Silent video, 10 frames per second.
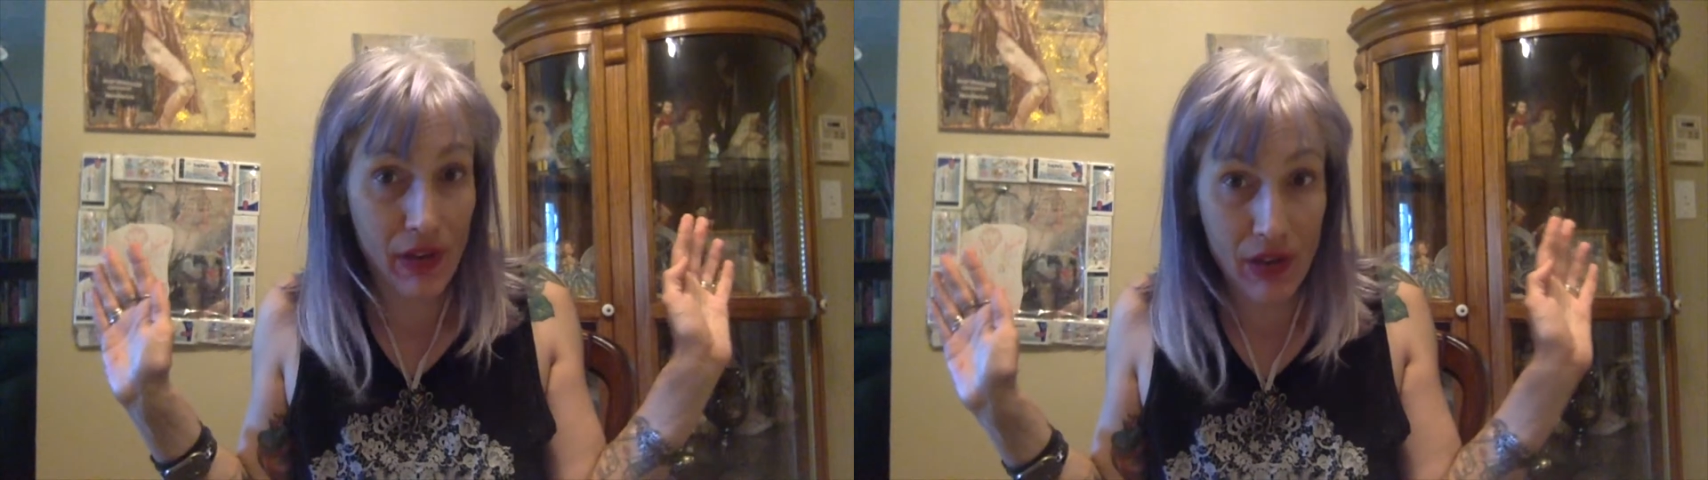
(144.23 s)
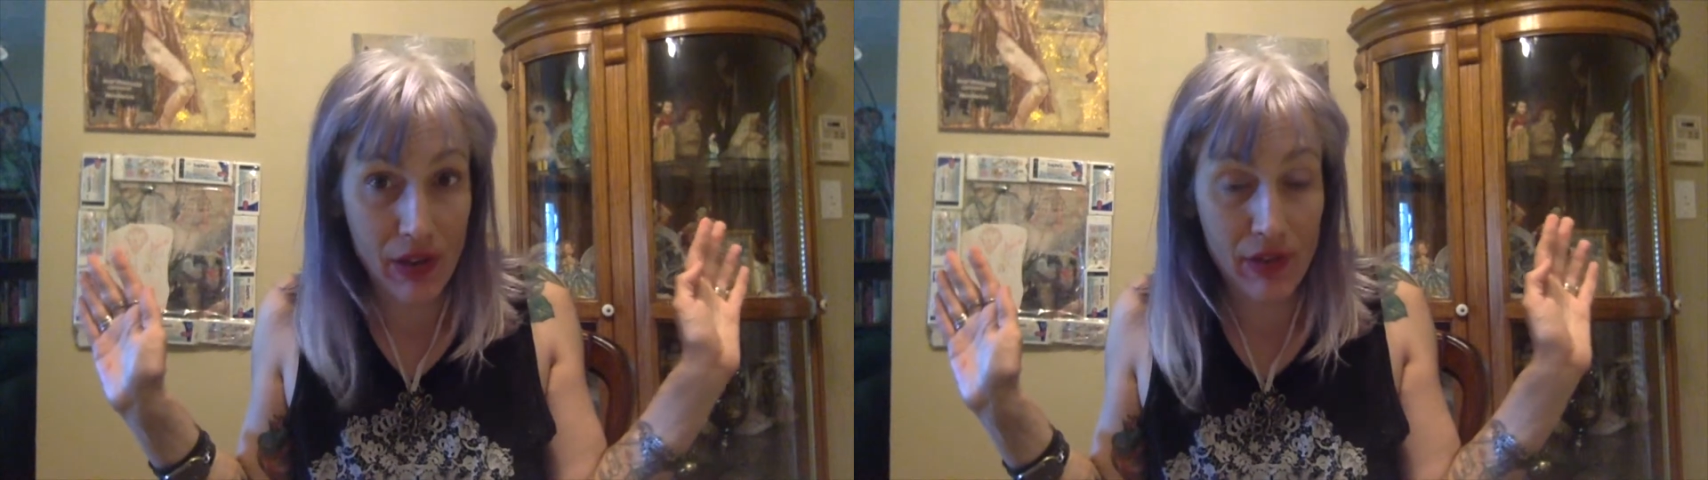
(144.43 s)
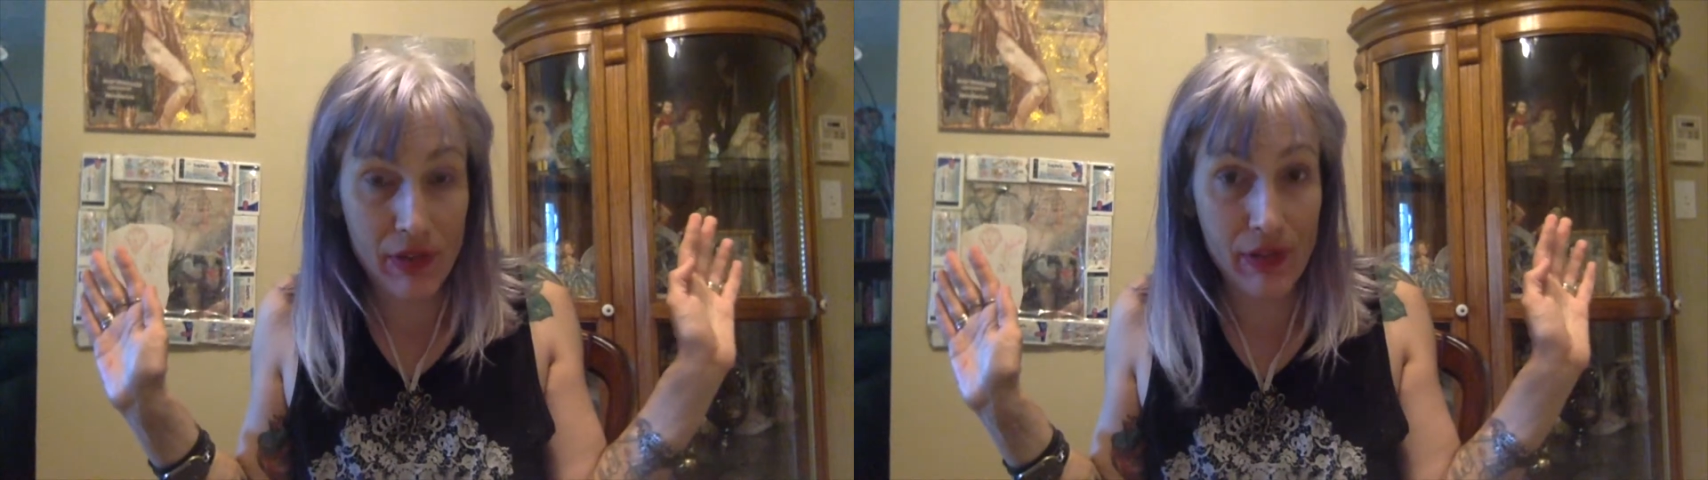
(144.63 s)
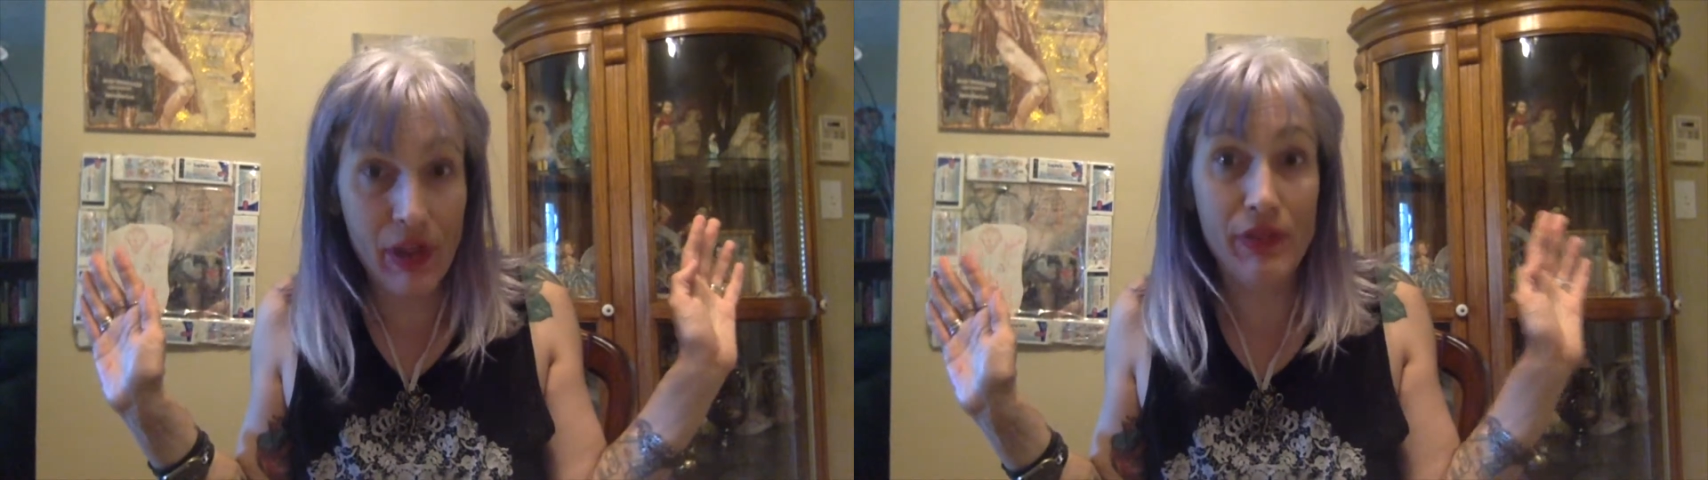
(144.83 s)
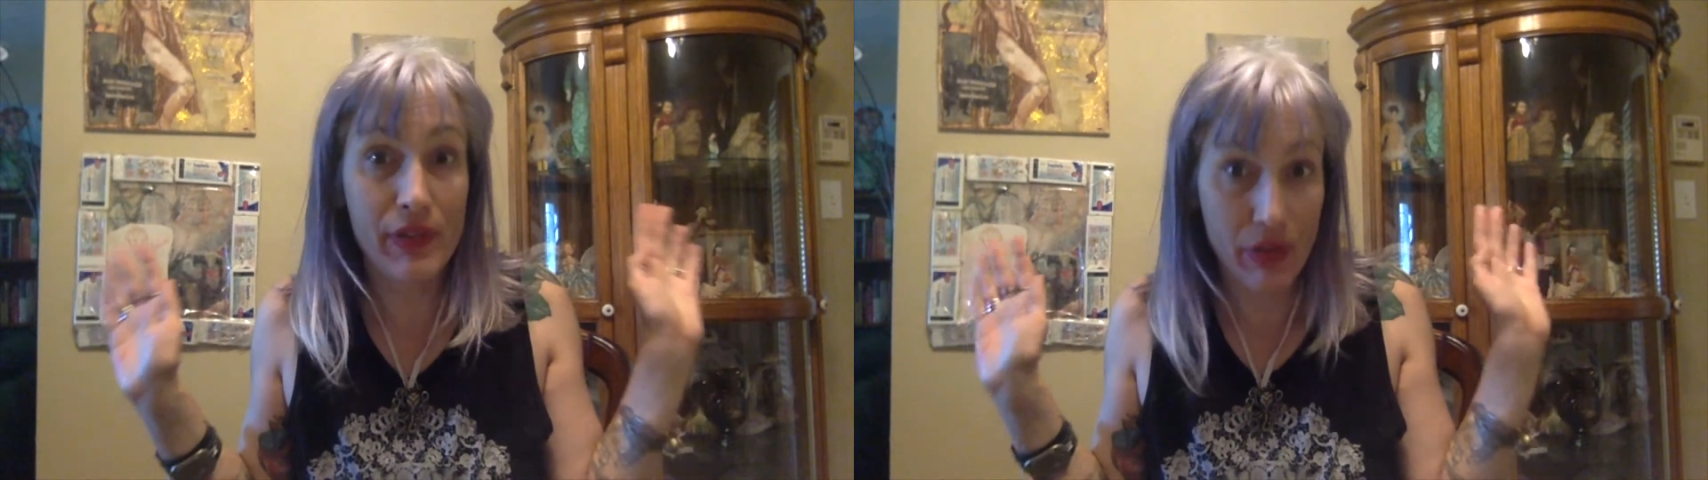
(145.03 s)
hands
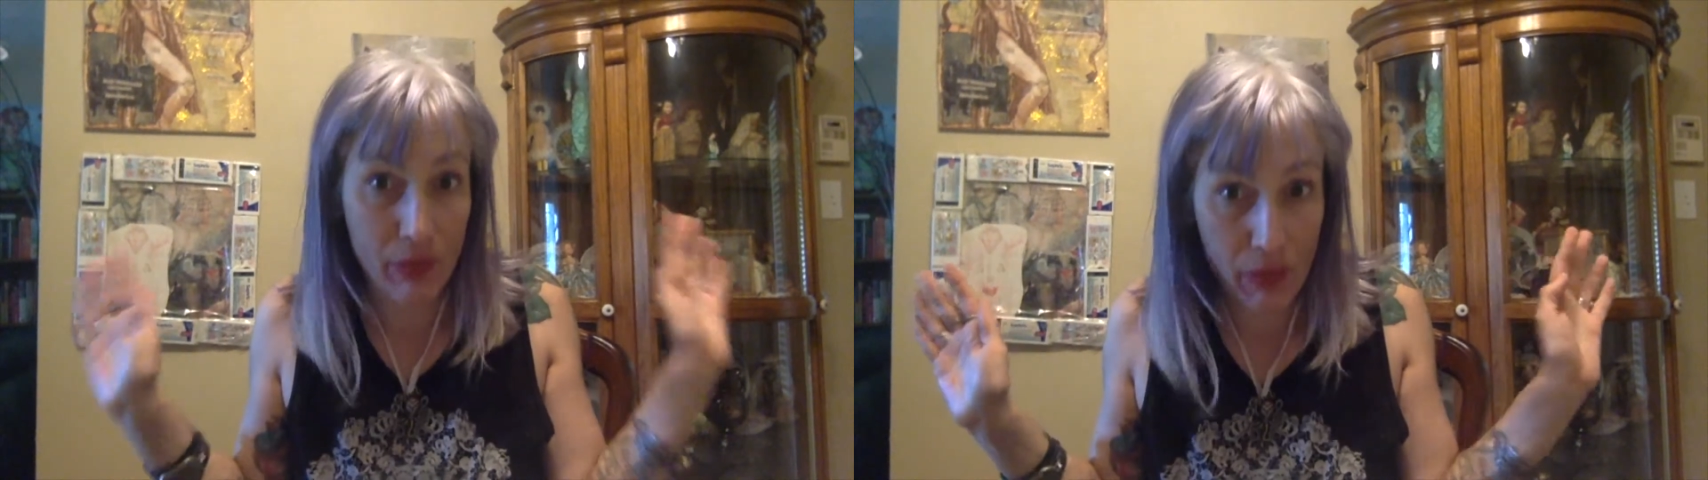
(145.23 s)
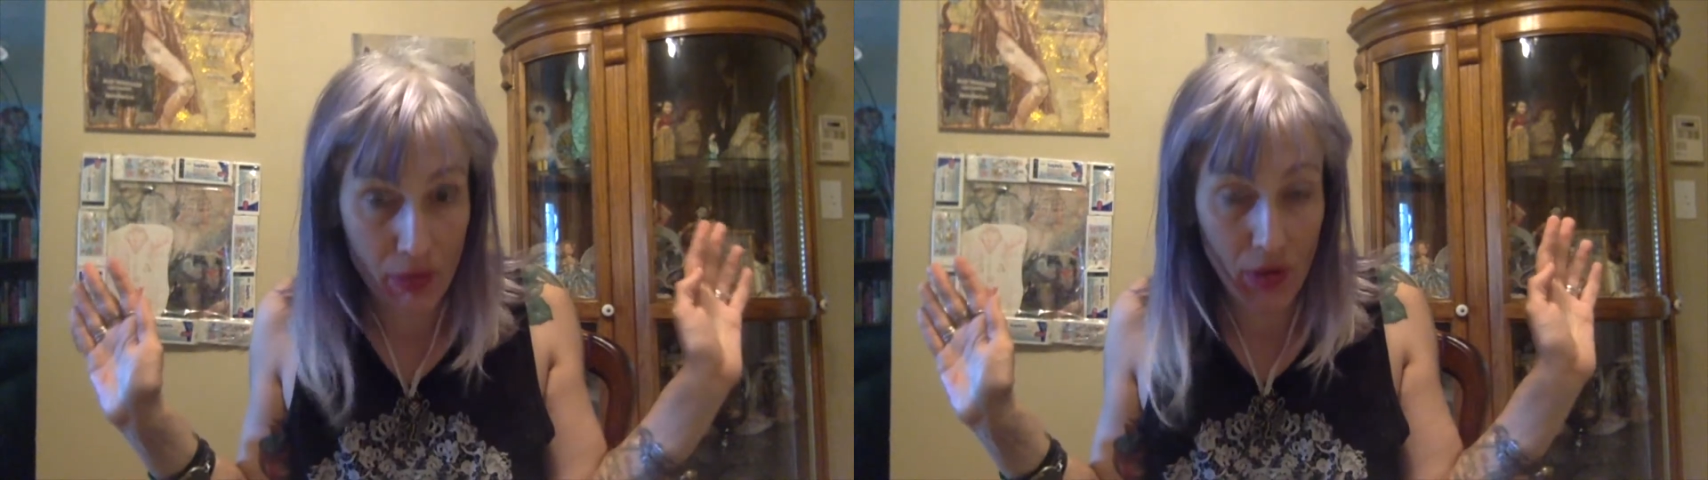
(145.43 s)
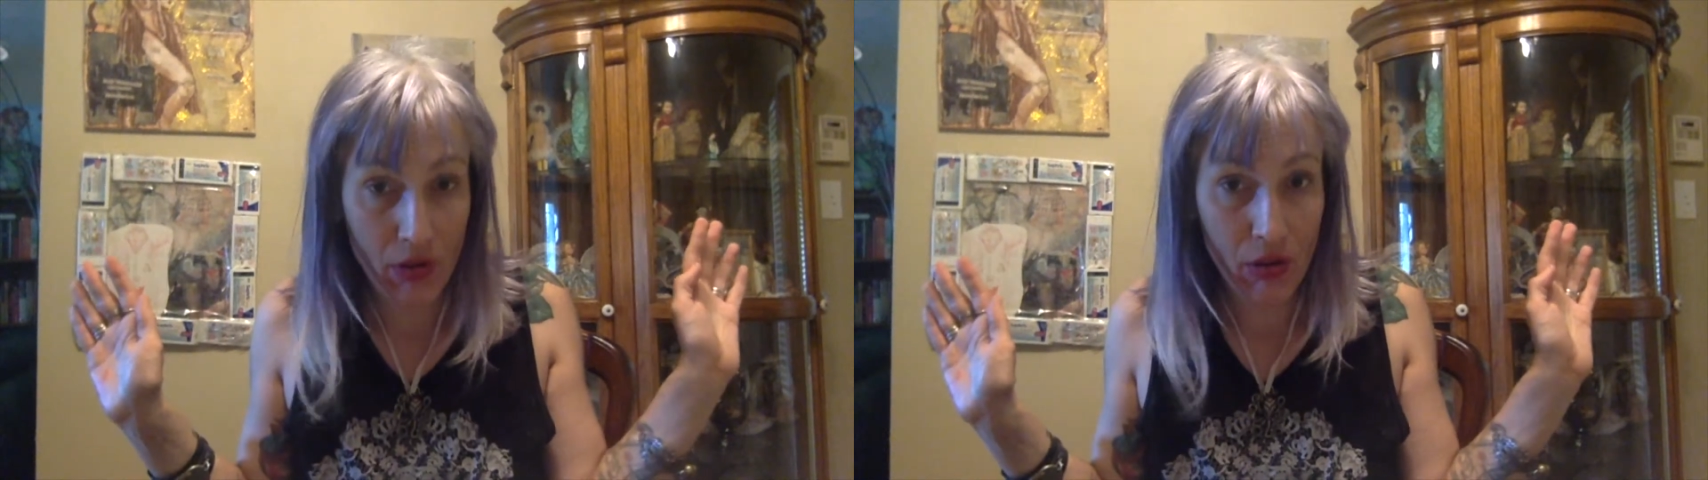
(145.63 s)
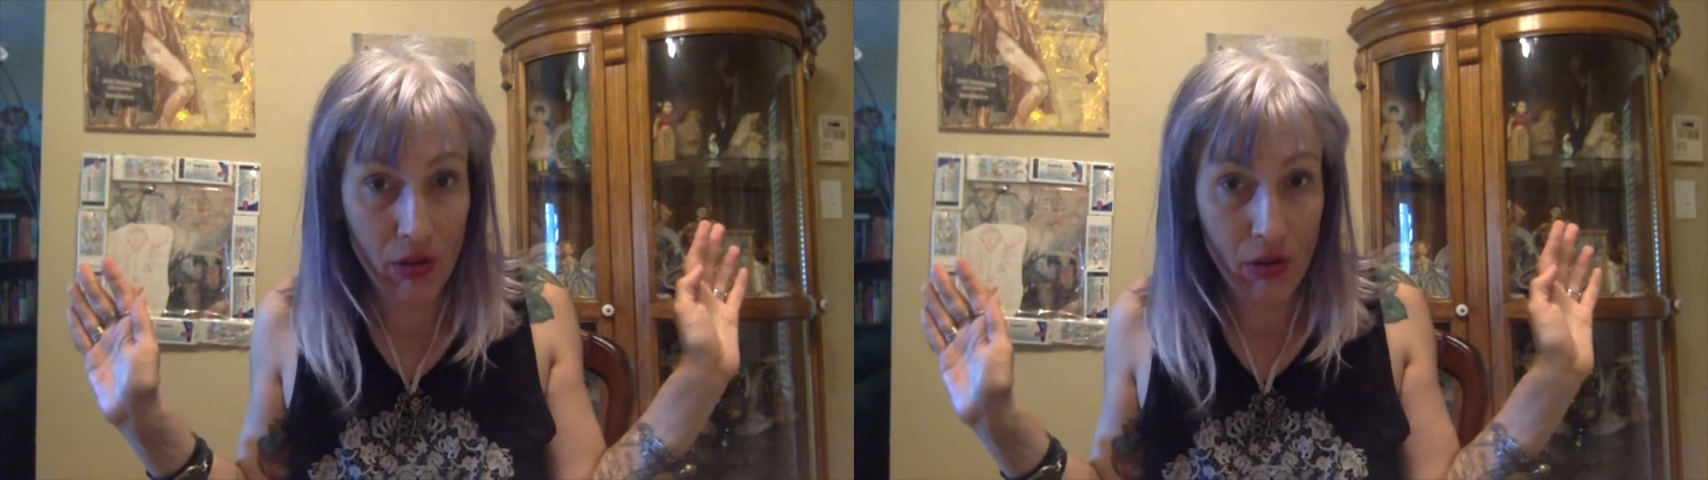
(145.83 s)
of sick people.